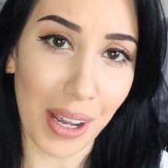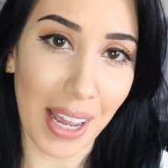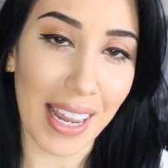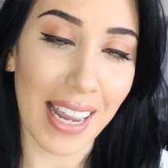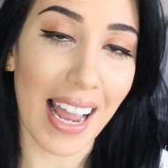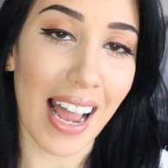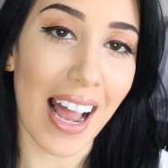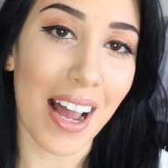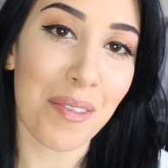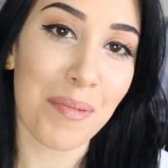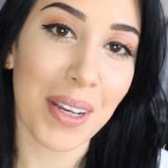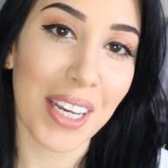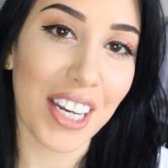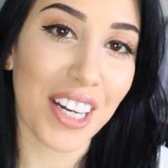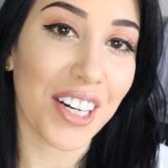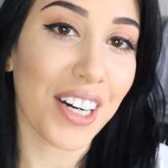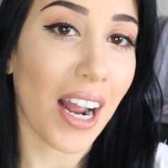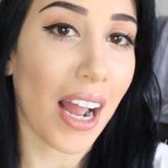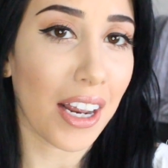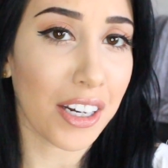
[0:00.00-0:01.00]
Okay, I'm
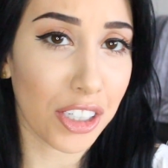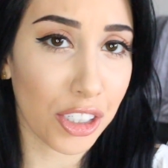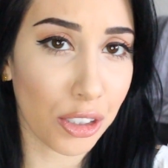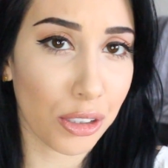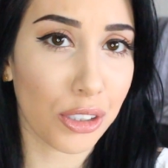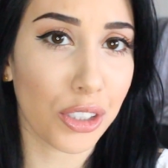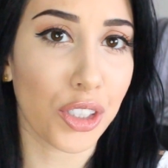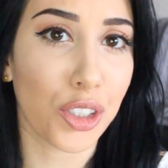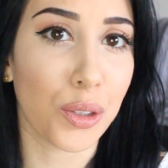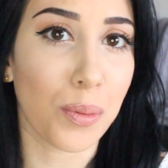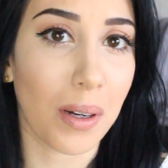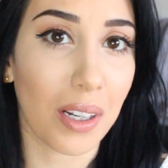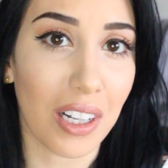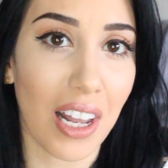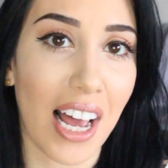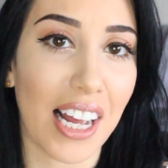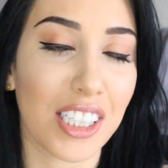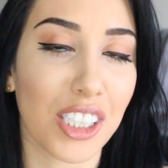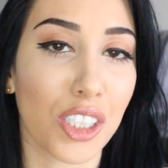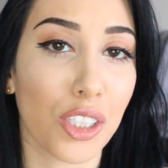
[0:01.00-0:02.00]
here on YouTube a
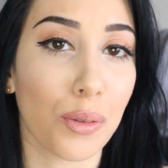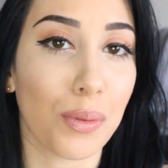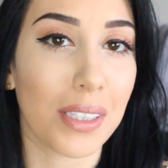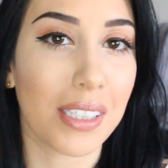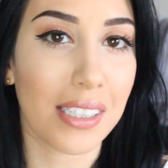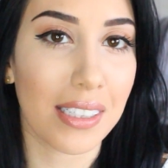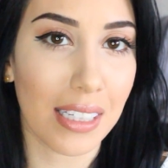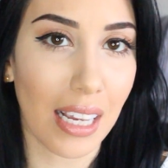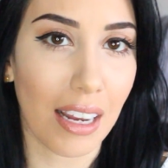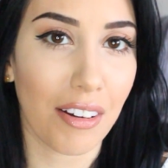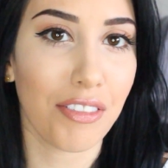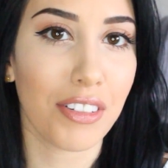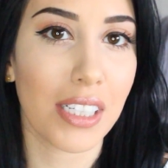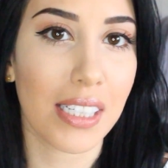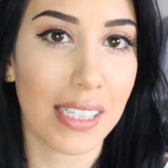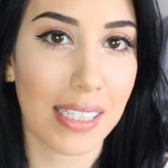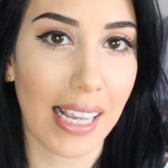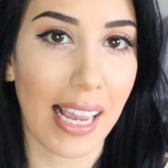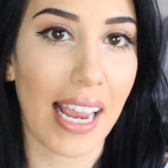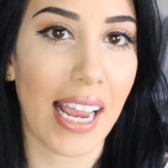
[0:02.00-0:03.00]
lot, so it's safe
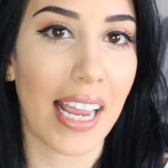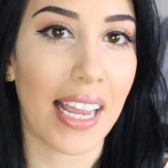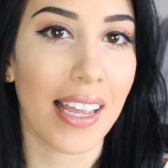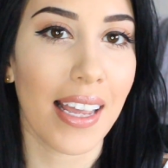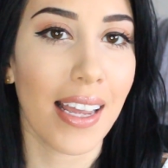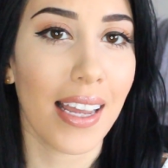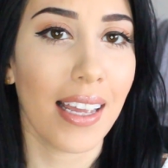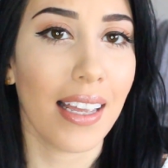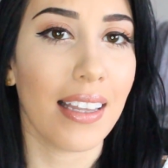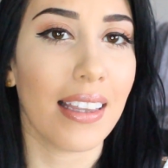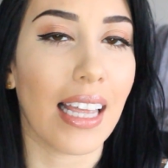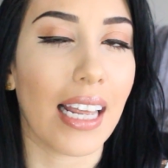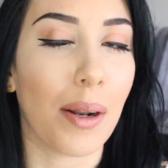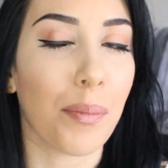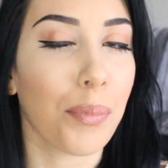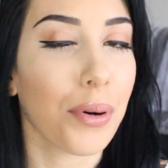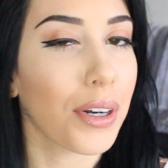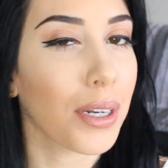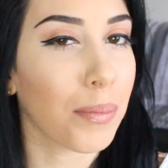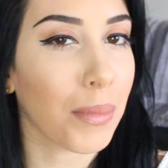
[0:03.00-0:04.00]
to say
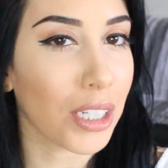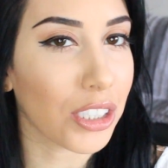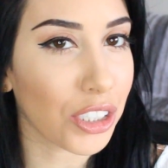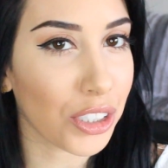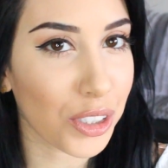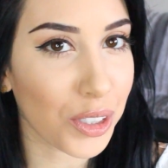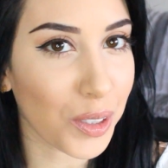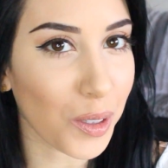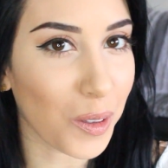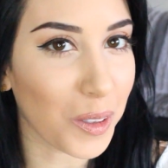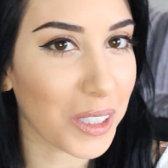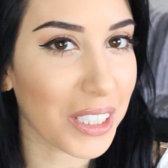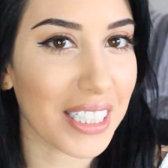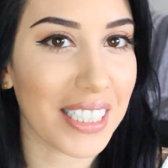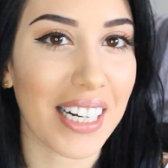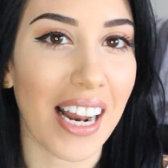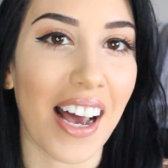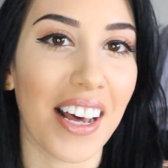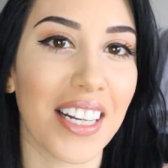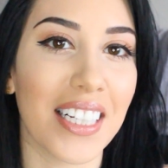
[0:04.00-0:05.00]
that I'm pretty much
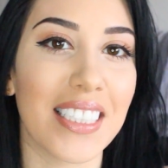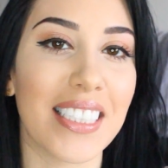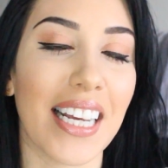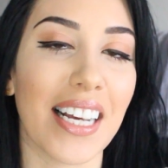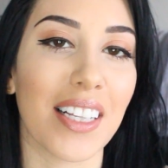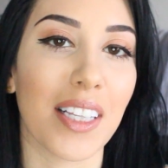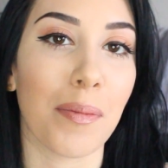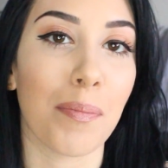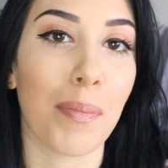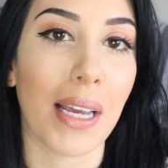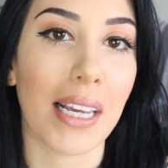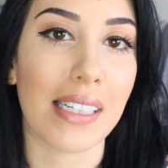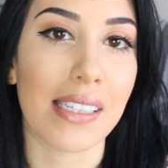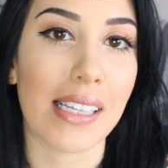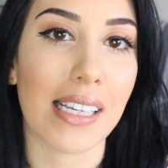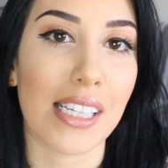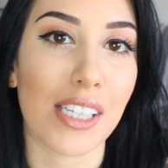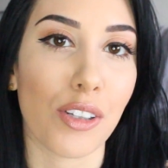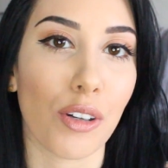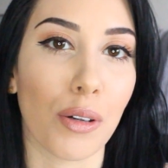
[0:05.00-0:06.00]
insulted on a daily
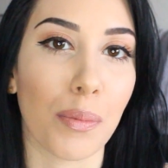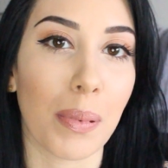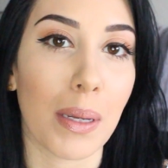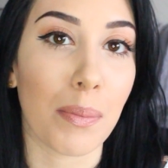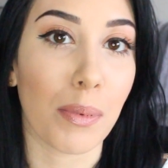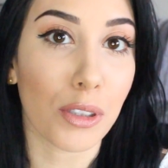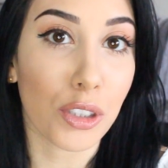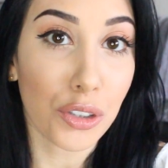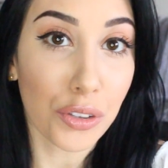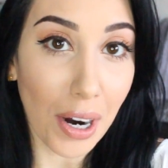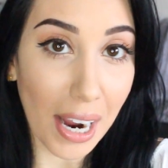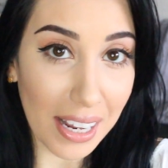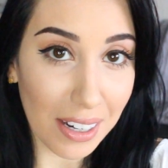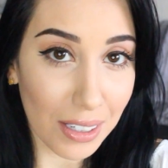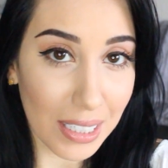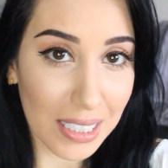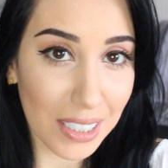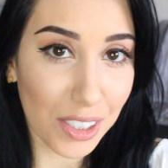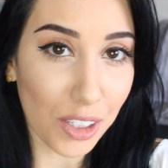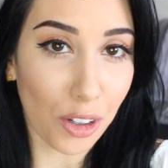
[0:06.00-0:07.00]
basis, or people try
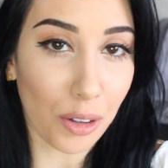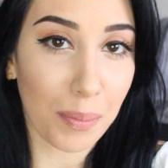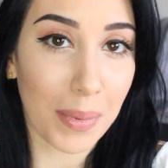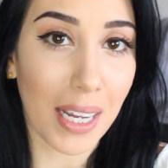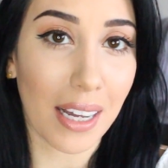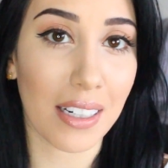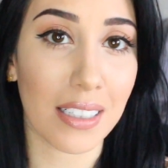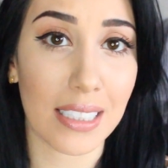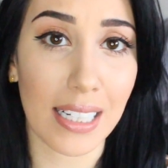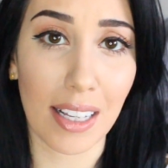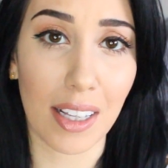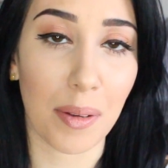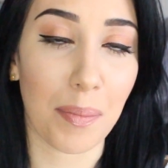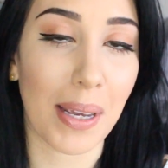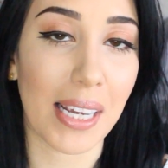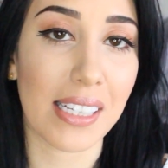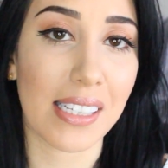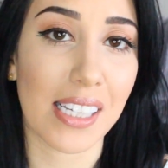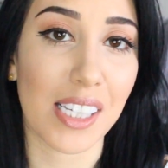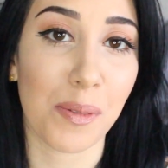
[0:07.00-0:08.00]
to insult me on a daily
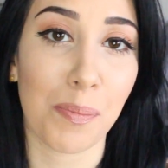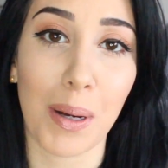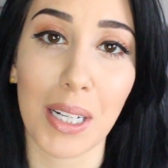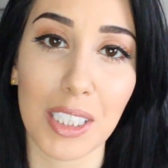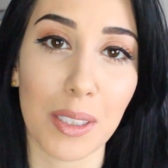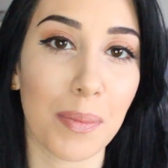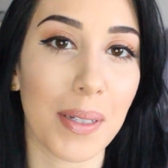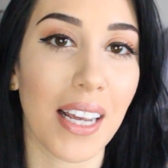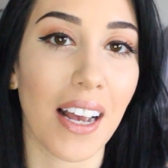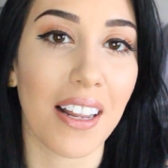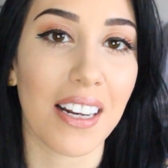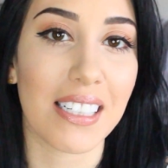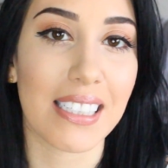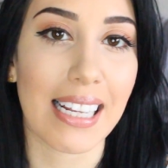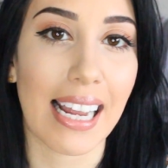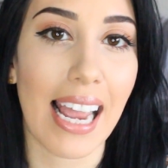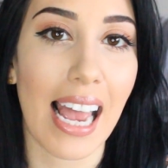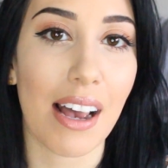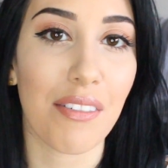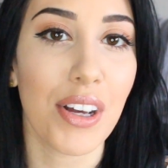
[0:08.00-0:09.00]
basis, but to be
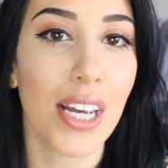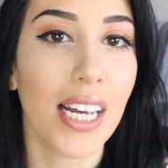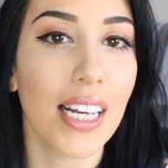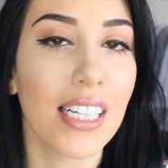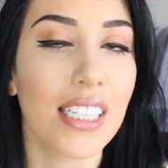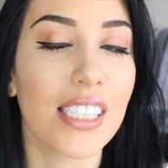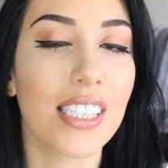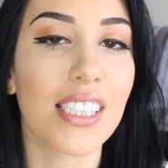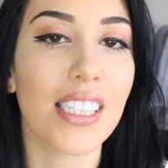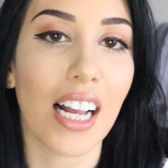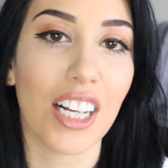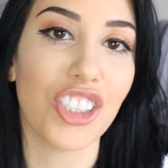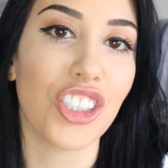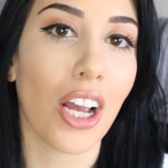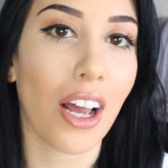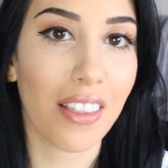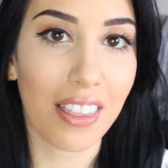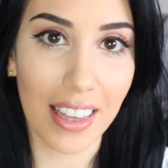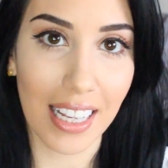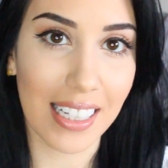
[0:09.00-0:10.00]
honest, I have such
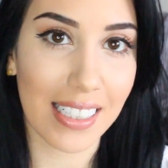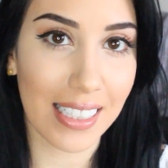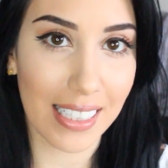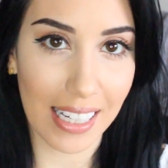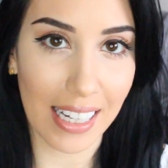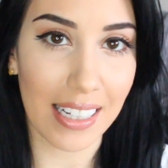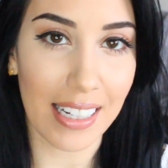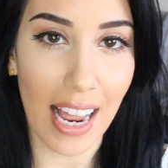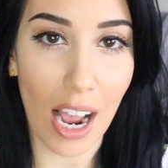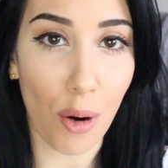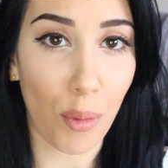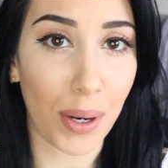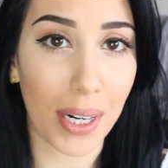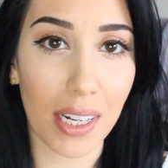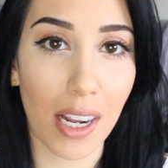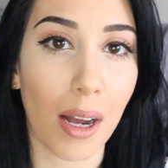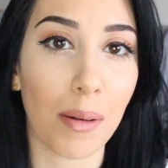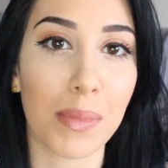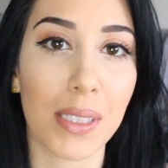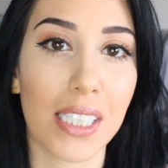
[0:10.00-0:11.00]
a thick skin now when
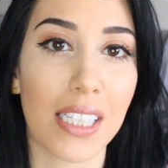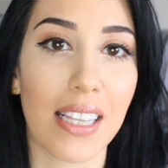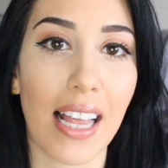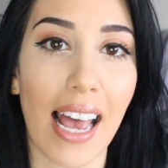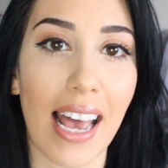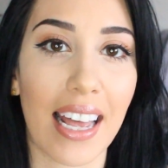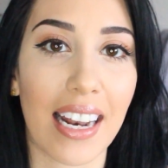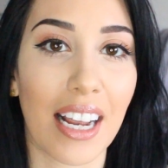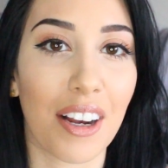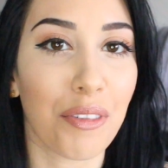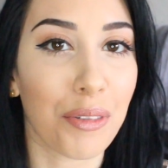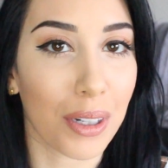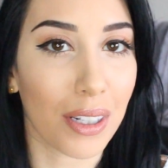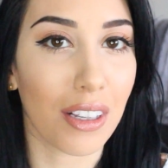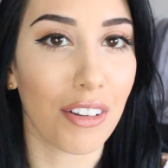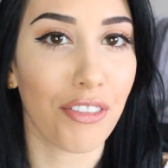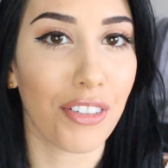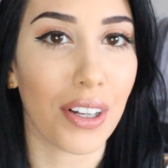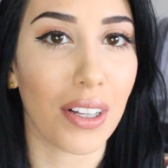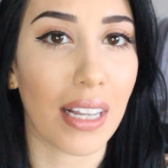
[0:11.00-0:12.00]
it comes to that, and I
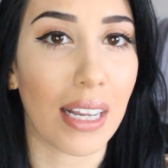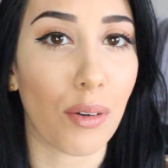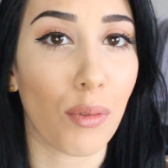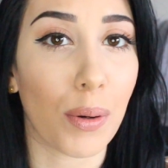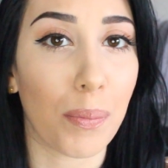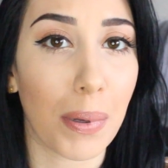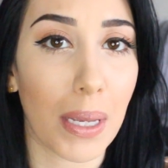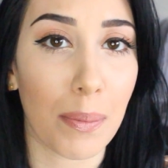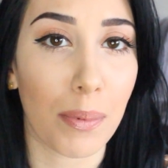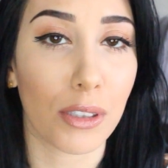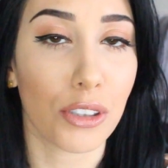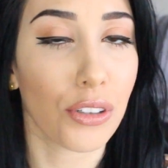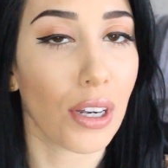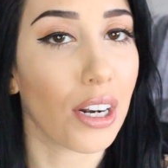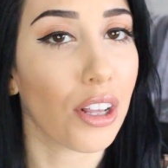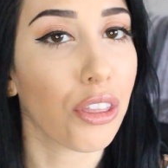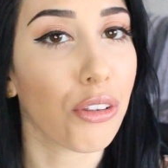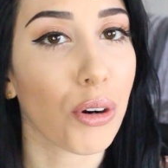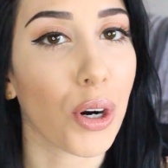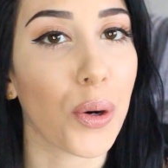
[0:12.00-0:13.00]
really feel like when people
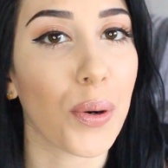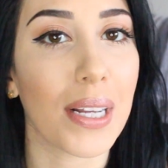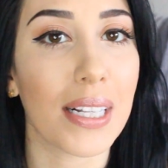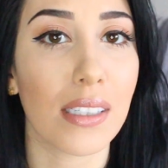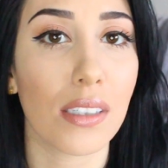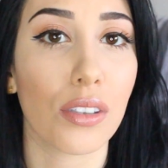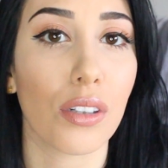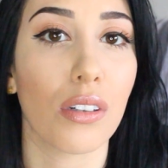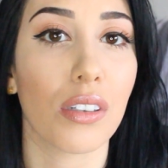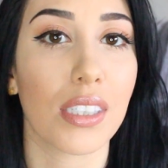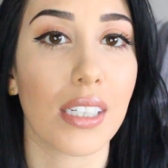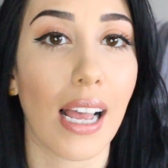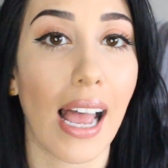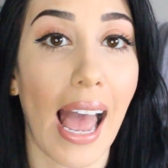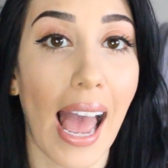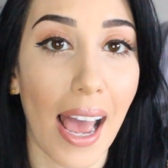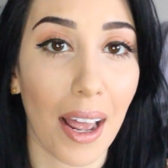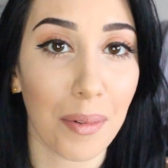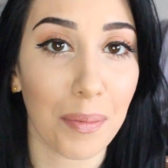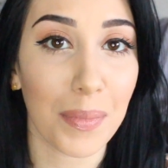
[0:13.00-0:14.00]
try to throw insults
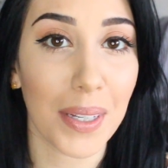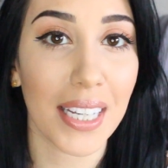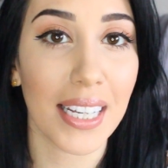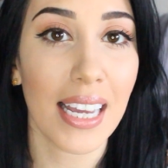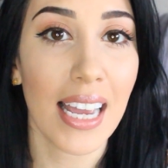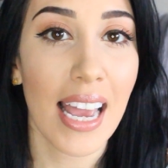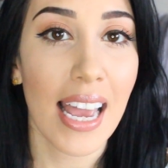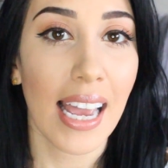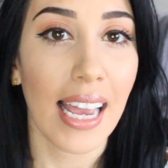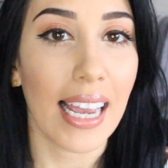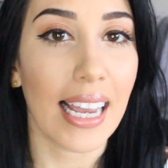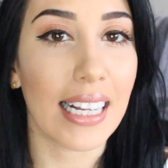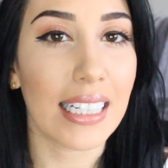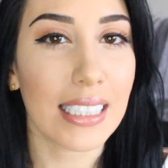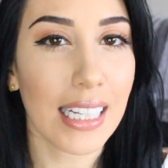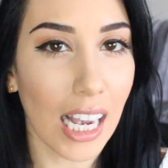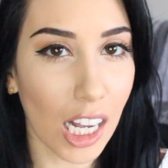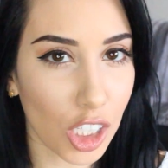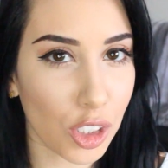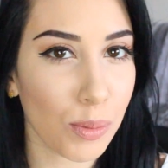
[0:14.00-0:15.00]
at me,
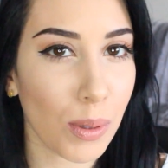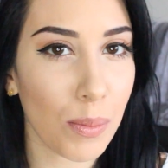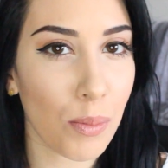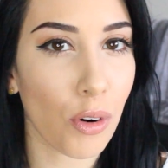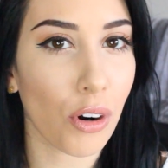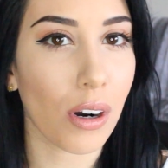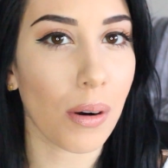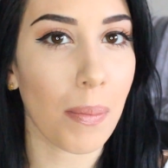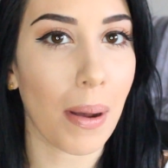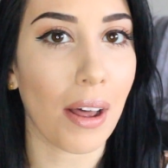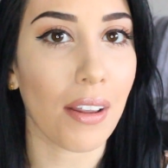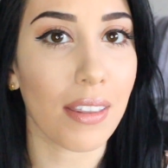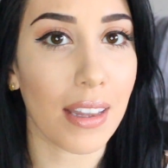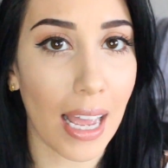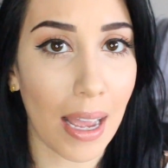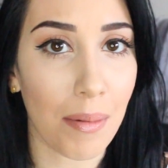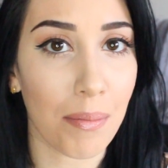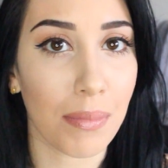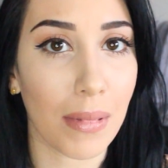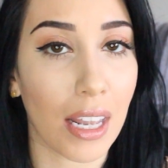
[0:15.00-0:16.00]
it tells me more about
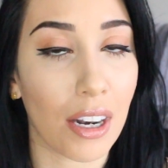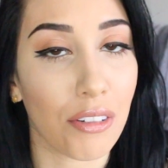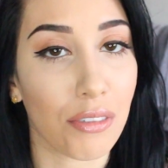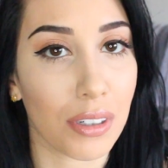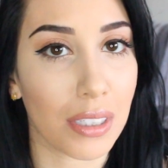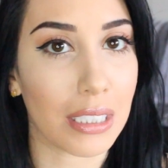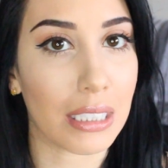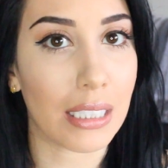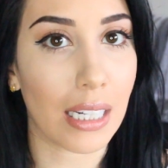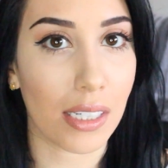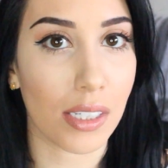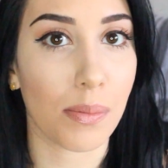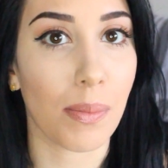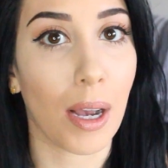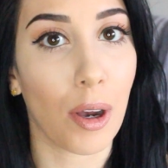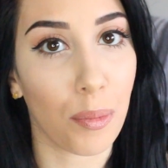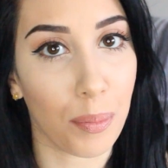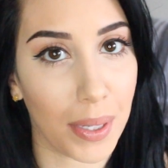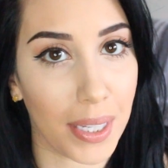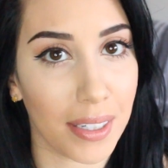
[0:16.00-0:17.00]
them than it really does
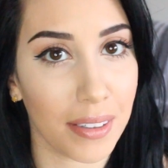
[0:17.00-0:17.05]
about